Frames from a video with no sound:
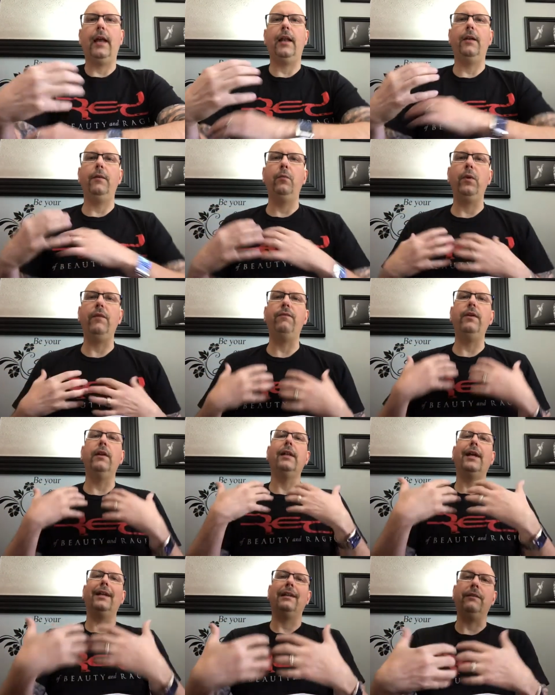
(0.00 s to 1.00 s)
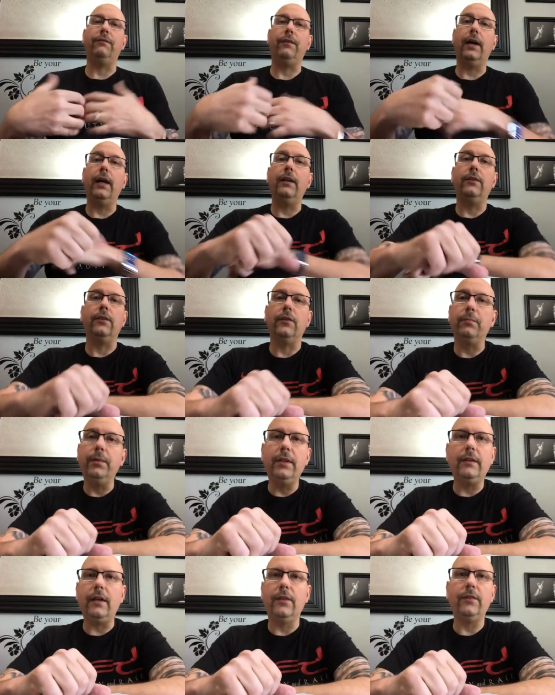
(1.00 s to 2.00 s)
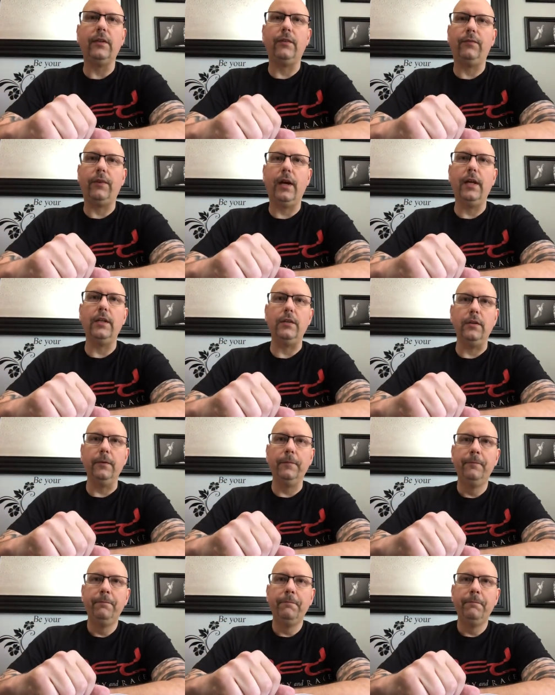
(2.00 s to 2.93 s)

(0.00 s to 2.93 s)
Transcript: and it, we feel like it defines us, but it doesn't define you.